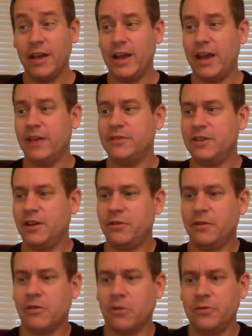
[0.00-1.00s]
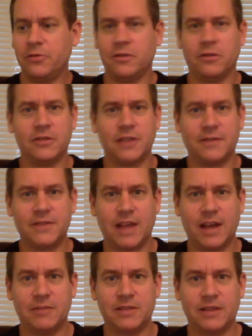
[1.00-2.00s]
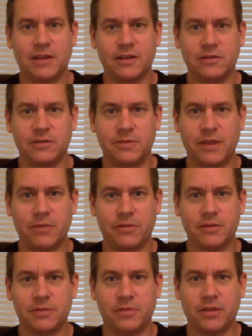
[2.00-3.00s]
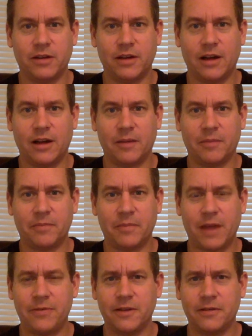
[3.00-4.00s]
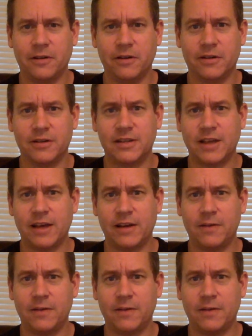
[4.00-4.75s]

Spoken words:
And you know, they're going through a little tough time just like newspapers, but I think they're here to stay.